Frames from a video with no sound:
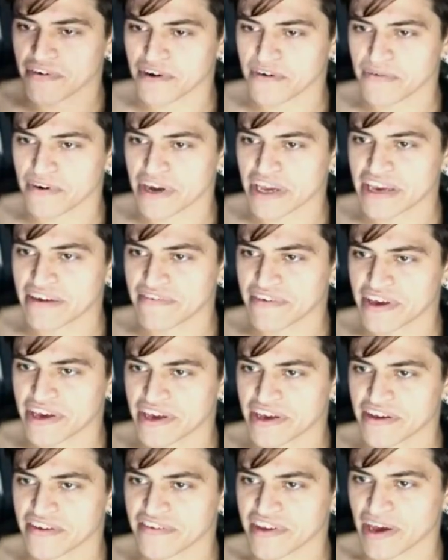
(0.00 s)
where Eevee
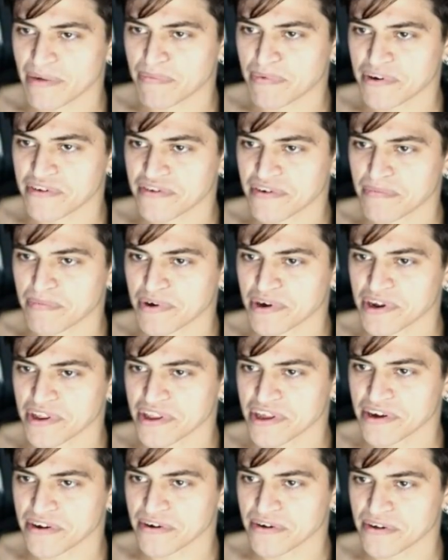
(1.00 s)
is. I put a
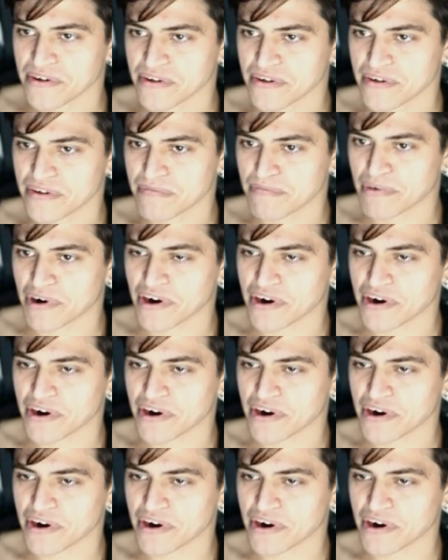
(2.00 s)
little mark